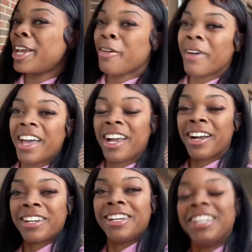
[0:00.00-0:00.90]
getting my
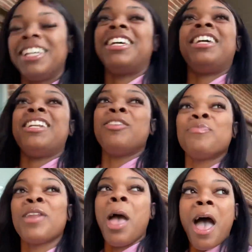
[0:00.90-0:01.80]
hair done.
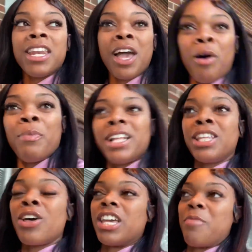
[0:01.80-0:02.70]
Now I'm about to
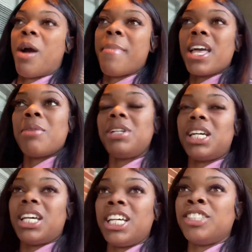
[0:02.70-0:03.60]
go get my makeup
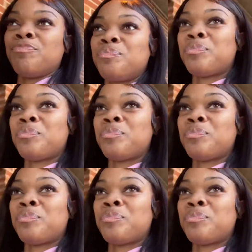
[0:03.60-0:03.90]
done